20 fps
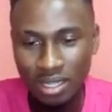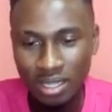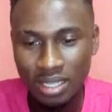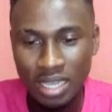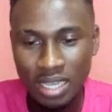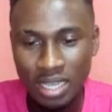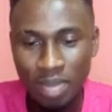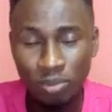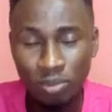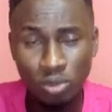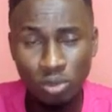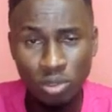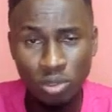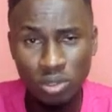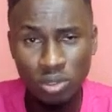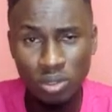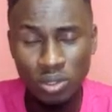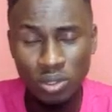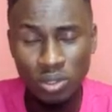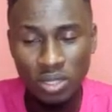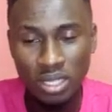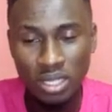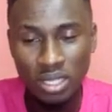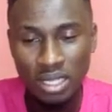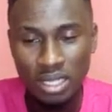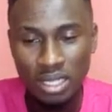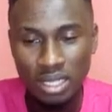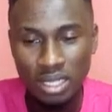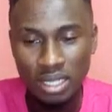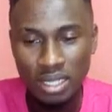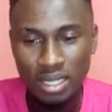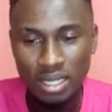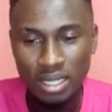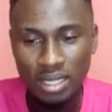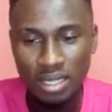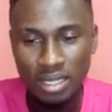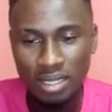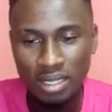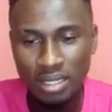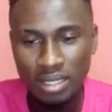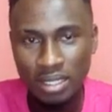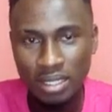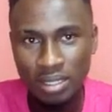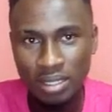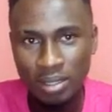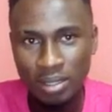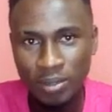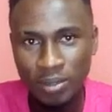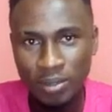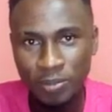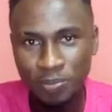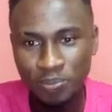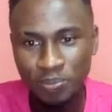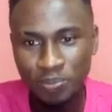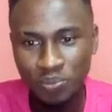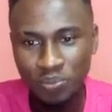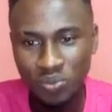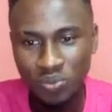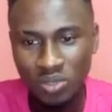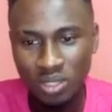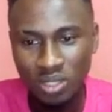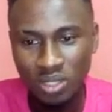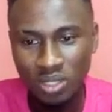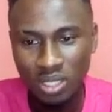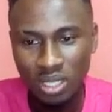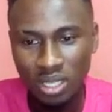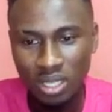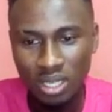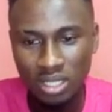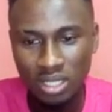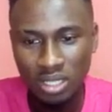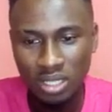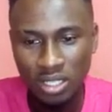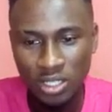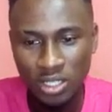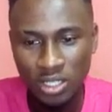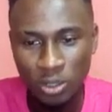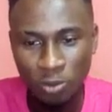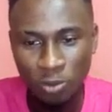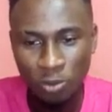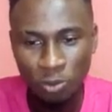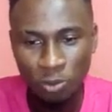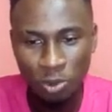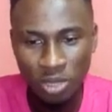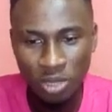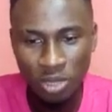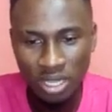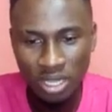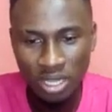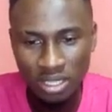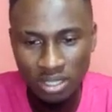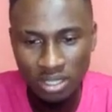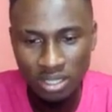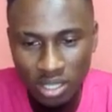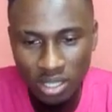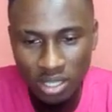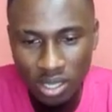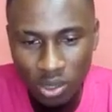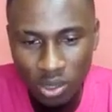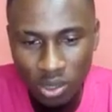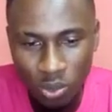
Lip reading: Here I'm root, and let's list some folders.